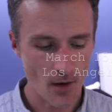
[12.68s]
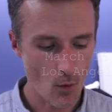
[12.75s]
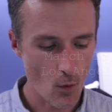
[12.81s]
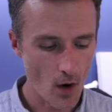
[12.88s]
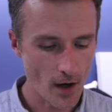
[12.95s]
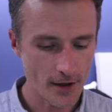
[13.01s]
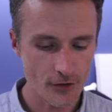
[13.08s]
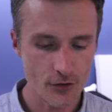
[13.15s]
I
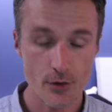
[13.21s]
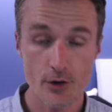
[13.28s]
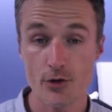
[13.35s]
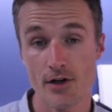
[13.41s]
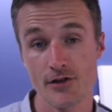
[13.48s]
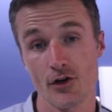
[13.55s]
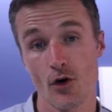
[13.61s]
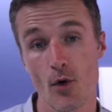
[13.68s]
wanted to
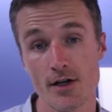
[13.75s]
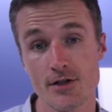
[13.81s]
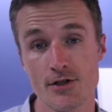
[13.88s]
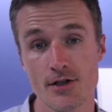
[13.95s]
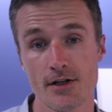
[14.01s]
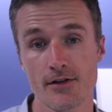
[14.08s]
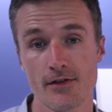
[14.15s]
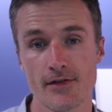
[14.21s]
address a
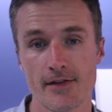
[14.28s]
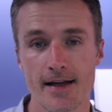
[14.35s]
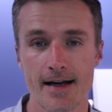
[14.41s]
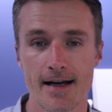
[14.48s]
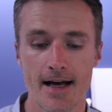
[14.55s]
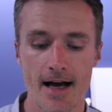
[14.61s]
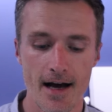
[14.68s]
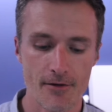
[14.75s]
question that
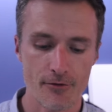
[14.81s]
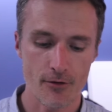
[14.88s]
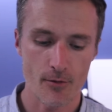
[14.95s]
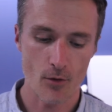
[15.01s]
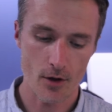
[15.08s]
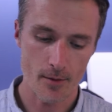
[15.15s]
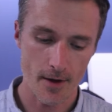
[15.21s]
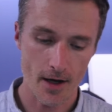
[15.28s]
I got
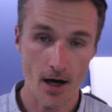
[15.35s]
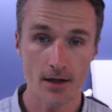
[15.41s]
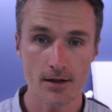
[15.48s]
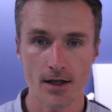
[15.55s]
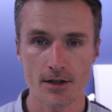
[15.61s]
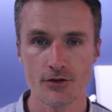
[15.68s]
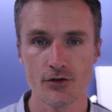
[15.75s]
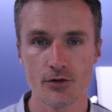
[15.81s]
from one of my
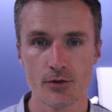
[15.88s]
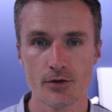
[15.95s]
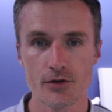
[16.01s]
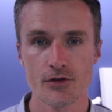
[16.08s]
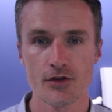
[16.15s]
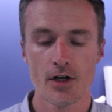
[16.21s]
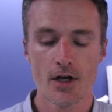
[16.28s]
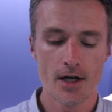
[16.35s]
online
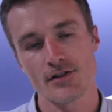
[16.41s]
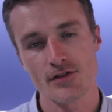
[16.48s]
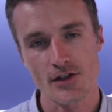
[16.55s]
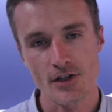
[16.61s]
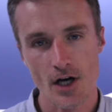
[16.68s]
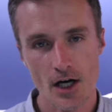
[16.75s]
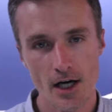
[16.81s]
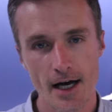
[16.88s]
students. He's a
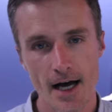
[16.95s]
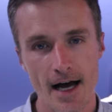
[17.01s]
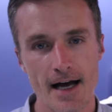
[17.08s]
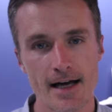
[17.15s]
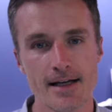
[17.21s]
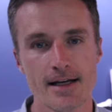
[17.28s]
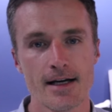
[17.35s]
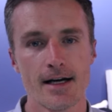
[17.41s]
young
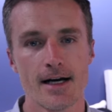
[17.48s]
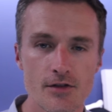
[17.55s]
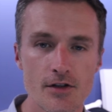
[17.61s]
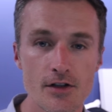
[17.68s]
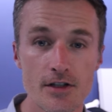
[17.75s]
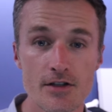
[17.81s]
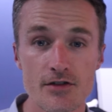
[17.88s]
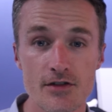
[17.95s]
guy,
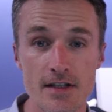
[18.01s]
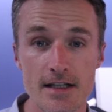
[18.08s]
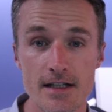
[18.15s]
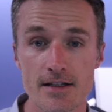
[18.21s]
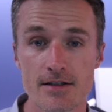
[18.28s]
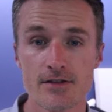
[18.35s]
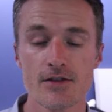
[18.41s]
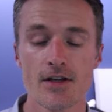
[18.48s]
still in his
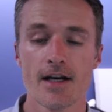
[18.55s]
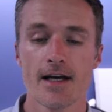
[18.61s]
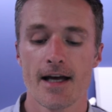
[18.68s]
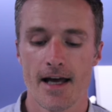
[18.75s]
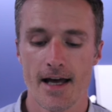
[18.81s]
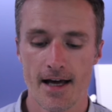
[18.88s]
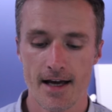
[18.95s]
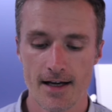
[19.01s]
teens,
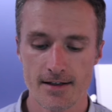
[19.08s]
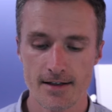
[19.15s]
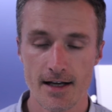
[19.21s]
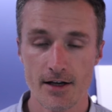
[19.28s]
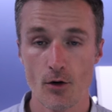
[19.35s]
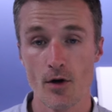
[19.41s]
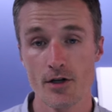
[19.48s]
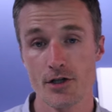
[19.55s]
and he
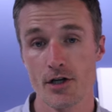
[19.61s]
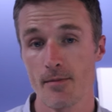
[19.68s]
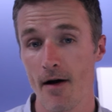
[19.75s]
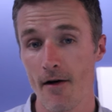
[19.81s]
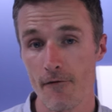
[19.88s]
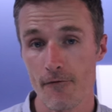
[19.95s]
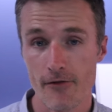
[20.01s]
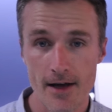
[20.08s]
had a question
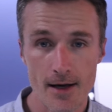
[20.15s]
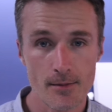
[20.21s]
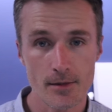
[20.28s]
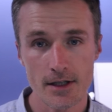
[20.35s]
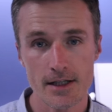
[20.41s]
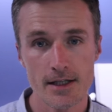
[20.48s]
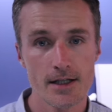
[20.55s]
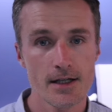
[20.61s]
about
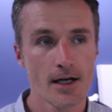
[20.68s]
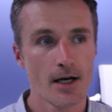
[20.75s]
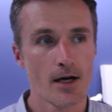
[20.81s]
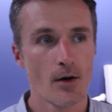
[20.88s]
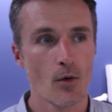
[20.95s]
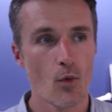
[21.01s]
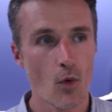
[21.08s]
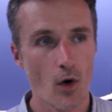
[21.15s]
family,
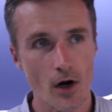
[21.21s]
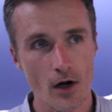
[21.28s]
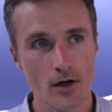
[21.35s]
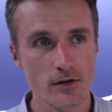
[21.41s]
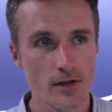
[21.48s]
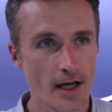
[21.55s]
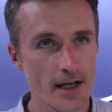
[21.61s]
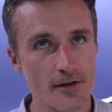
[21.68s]

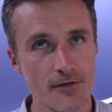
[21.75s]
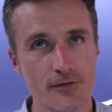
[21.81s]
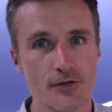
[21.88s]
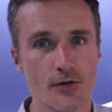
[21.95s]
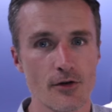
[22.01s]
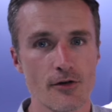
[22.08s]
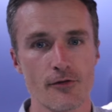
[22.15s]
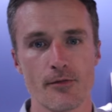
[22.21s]
work, life,
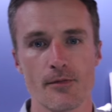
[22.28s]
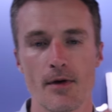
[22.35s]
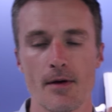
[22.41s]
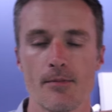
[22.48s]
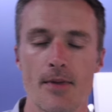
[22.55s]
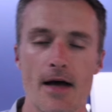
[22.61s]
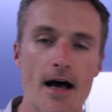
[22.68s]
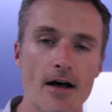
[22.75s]
sort
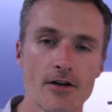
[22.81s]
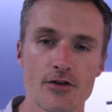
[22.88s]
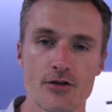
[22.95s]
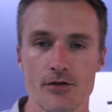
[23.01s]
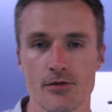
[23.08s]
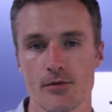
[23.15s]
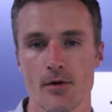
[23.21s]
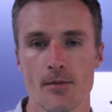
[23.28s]
of
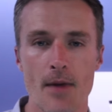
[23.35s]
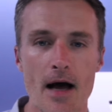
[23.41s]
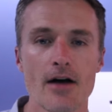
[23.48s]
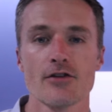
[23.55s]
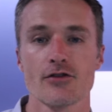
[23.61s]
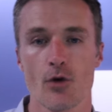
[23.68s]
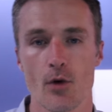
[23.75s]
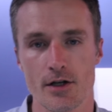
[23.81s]
balance, a
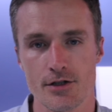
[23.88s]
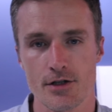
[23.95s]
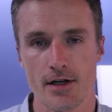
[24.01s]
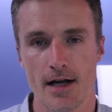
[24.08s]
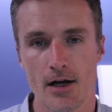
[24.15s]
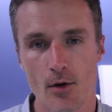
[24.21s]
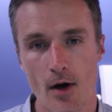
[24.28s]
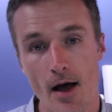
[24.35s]
balance question.
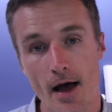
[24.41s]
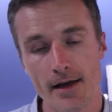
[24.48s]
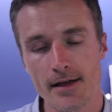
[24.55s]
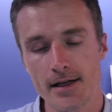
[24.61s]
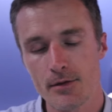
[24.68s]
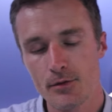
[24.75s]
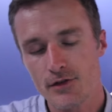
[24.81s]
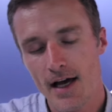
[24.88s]
How do I,
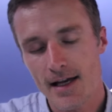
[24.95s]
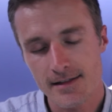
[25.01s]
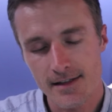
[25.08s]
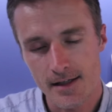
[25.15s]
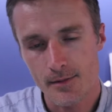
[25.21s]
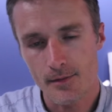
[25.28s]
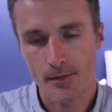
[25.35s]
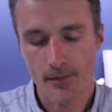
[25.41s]
he was
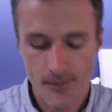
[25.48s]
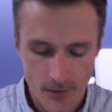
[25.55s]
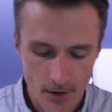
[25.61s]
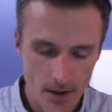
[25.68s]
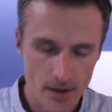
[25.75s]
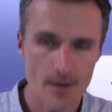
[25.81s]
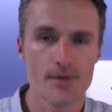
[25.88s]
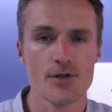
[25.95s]
asking,
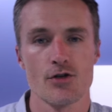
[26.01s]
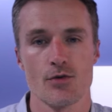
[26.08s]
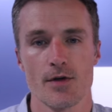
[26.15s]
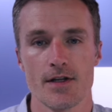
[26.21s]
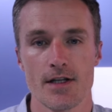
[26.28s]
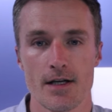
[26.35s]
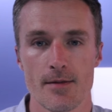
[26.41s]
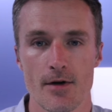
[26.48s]
let me just
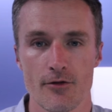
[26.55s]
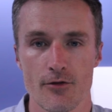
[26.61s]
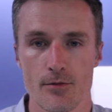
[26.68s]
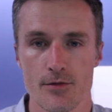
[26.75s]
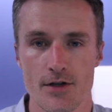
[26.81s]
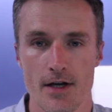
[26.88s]
read the email from